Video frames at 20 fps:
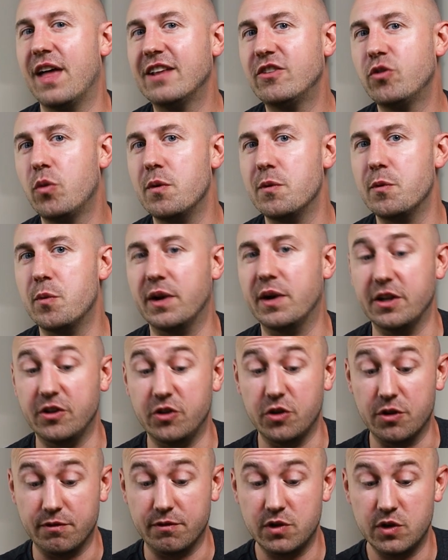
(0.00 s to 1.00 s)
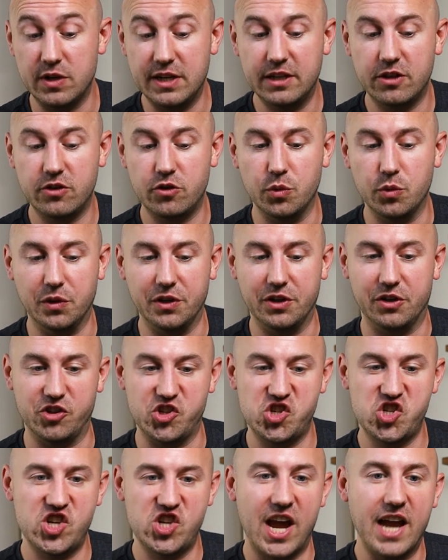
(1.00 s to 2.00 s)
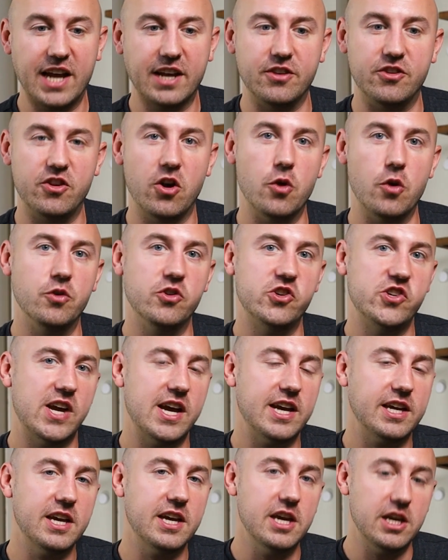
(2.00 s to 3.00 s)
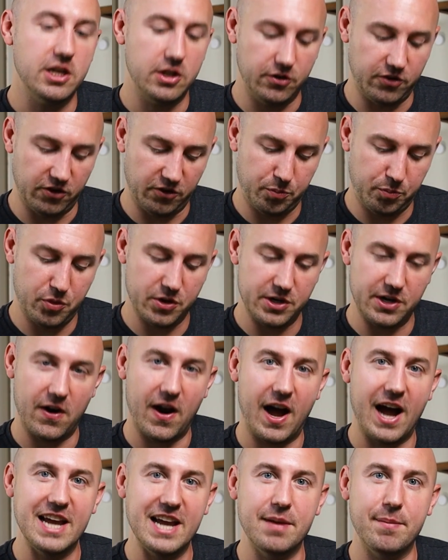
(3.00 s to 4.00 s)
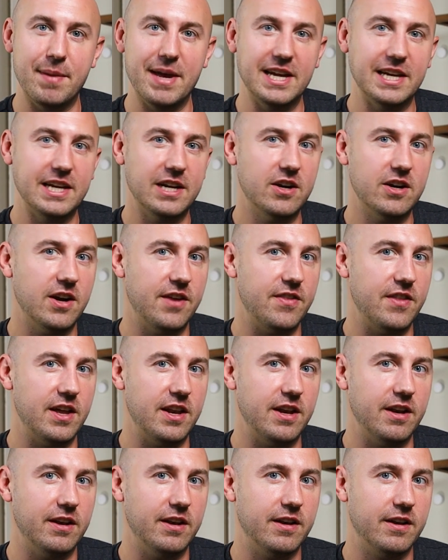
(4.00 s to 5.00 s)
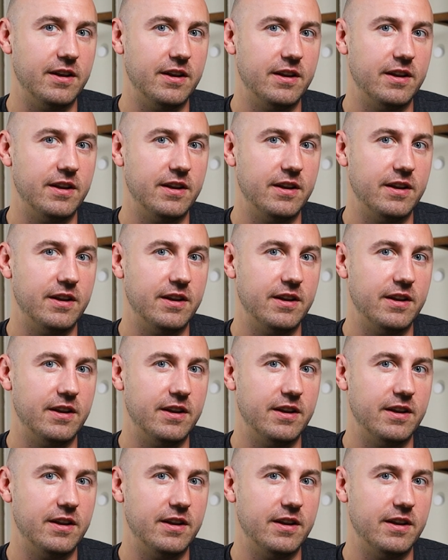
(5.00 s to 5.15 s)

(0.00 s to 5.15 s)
that's what we want to do. If you need to do a little check, tone check, you just put your IMA here and then